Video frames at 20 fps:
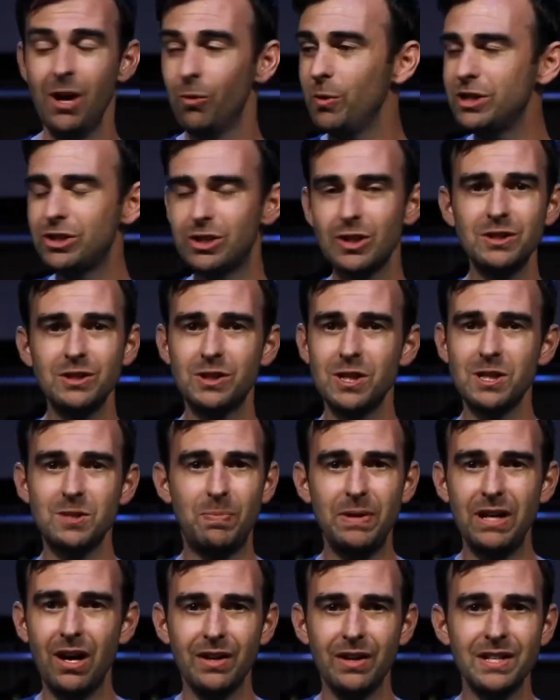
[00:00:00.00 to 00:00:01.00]
We shouldn't just
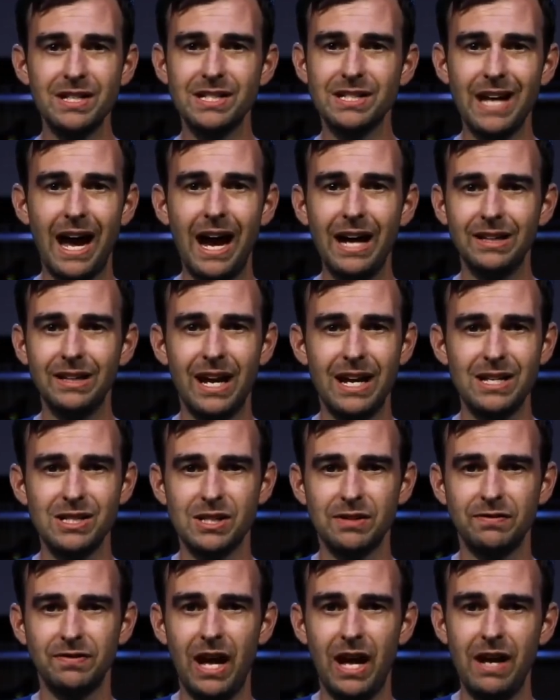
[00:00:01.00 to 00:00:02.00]
be on the
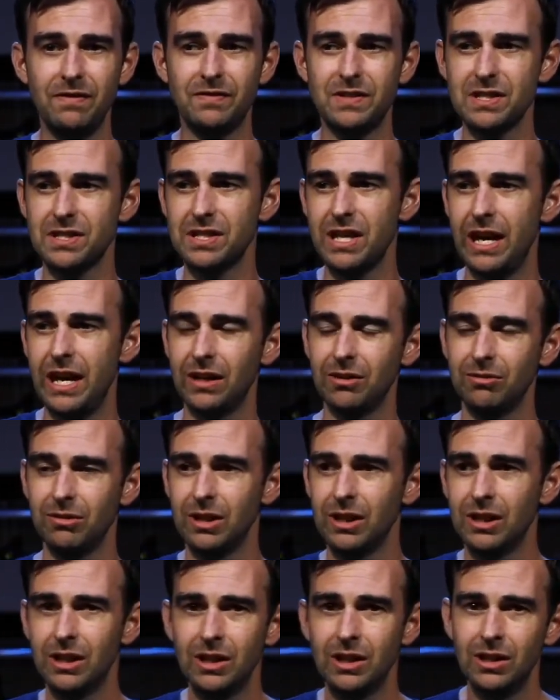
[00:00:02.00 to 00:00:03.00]
sidelines of life just saying,
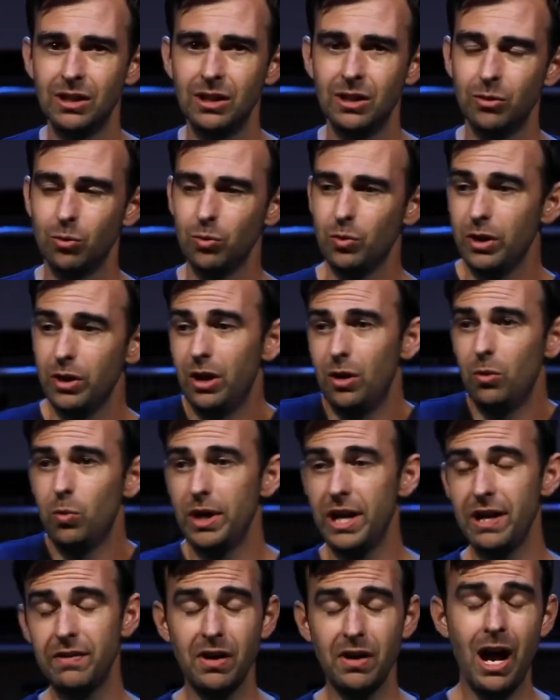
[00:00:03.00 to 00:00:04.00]
you know,
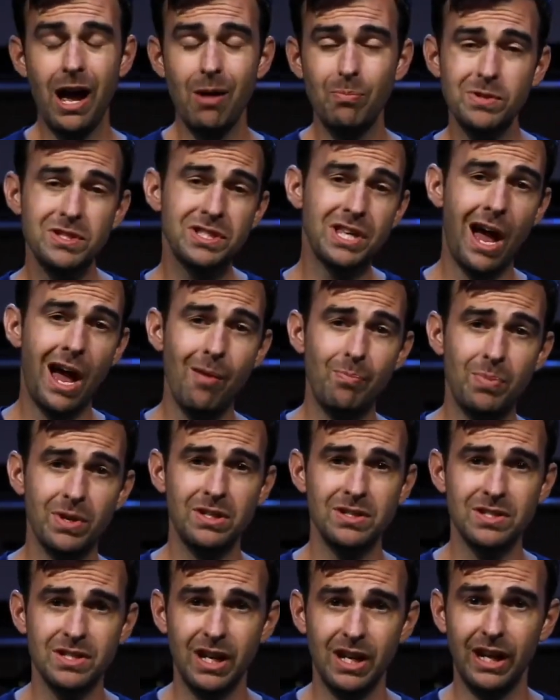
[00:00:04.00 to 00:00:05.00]
whatever happens,
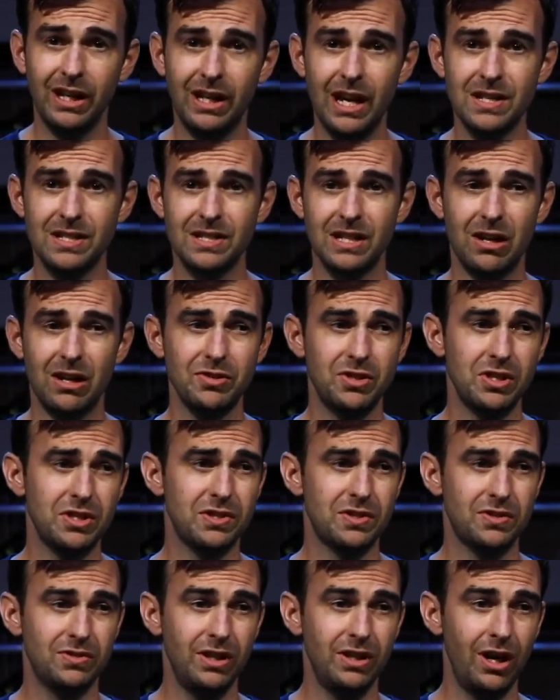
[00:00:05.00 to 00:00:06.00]
happens, and I guess I'll
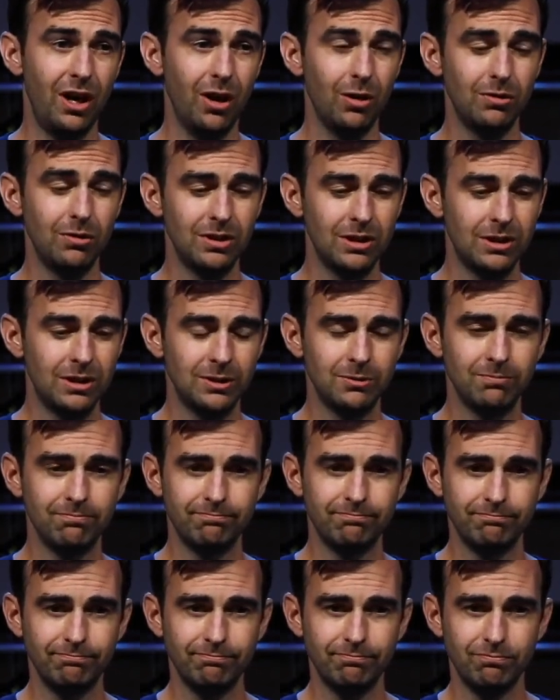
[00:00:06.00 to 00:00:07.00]
just, you know,
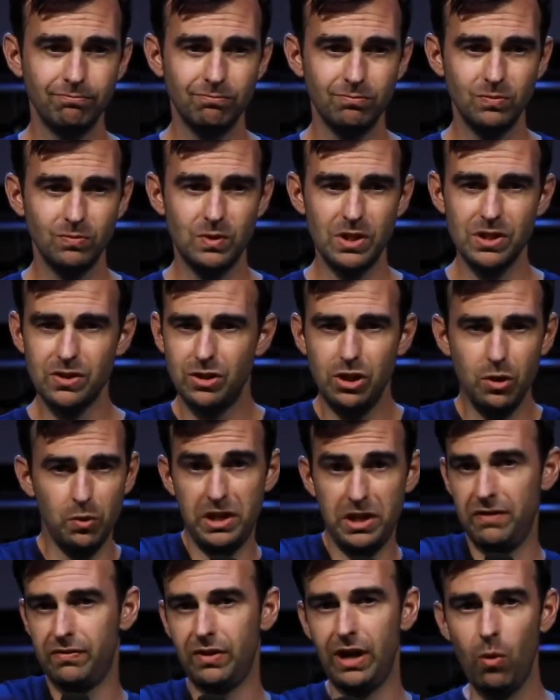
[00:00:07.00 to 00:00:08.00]
just do
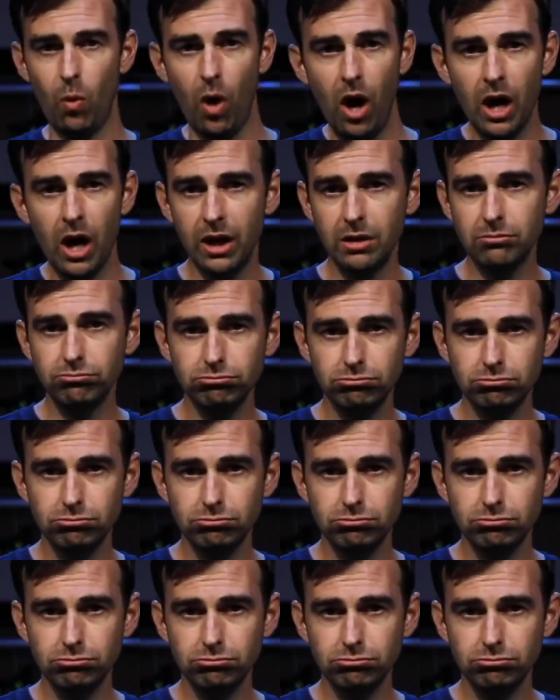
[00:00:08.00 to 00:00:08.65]
whatever I want.